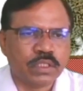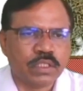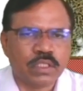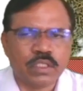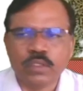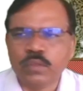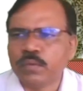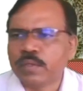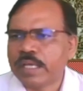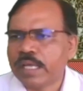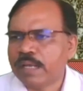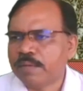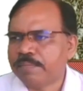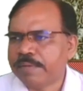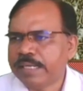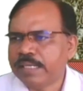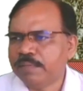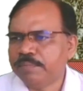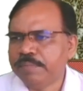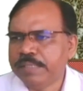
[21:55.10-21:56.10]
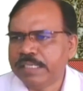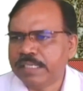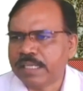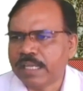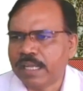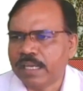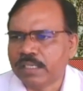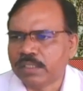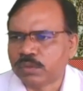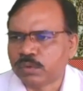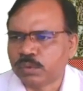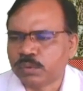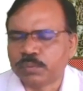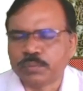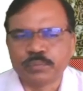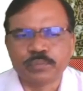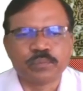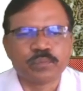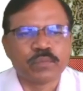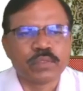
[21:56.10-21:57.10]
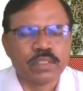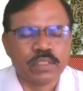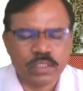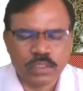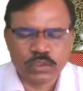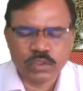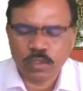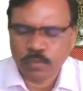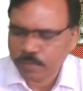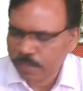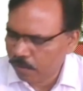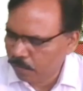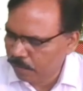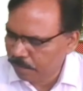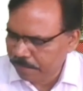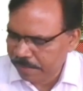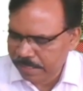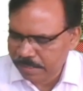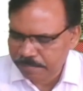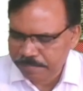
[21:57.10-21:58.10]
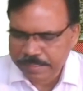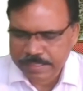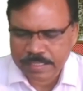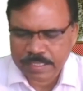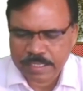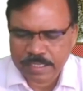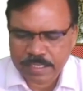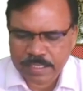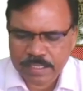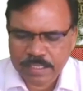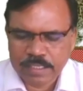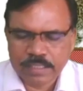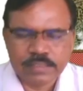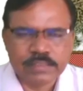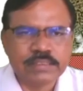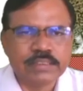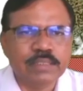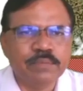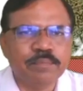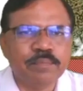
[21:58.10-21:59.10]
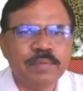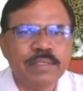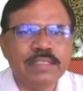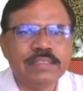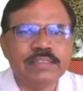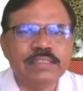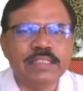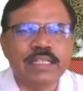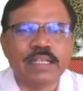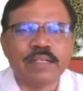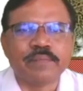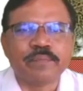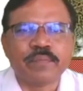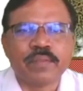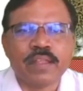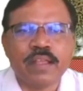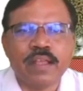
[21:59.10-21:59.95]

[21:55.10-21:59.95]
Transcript: You can find beta also. So how can we find beta? Simply here.